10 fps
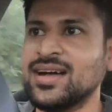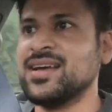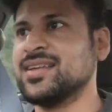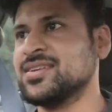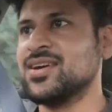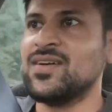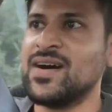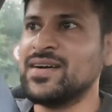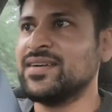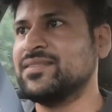I don't know,
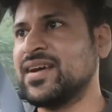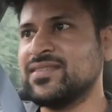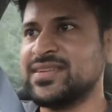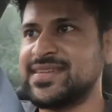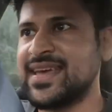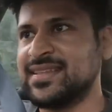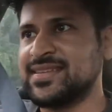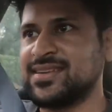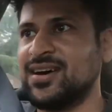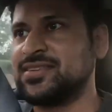I haven't taken
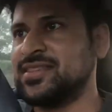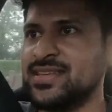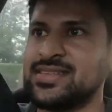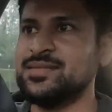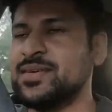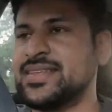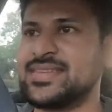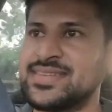this car to these limits.